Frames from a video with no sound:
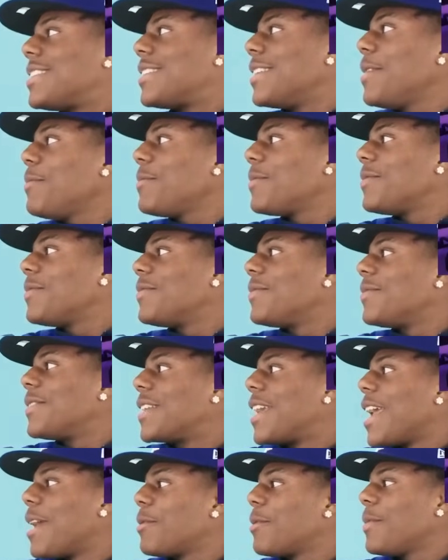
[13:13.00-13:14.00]
Slip,
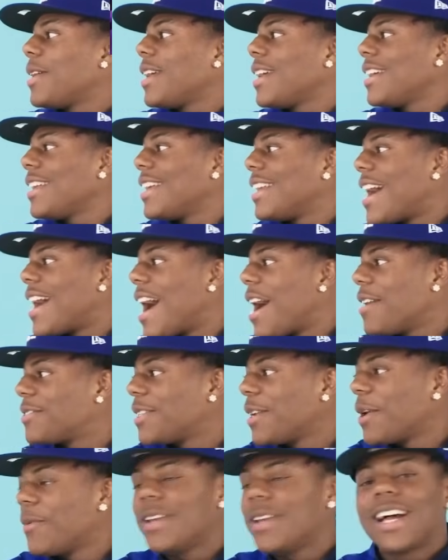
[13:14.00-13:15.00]
the cameraman, and
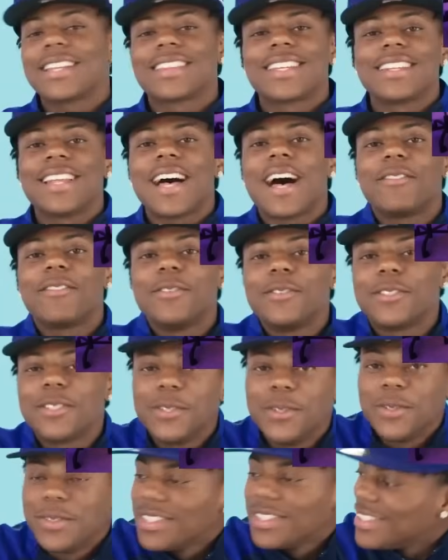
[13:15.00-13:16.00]
obviously and we got the live view
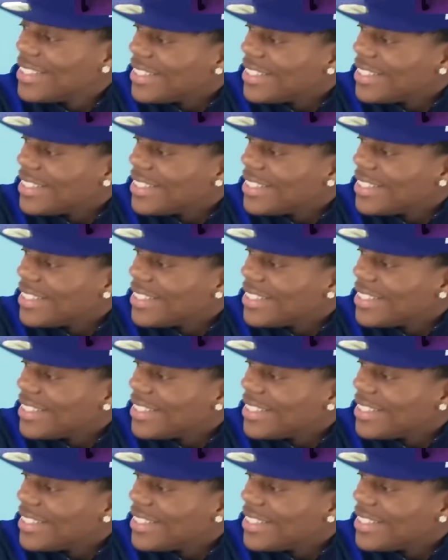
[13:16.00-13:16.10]
too.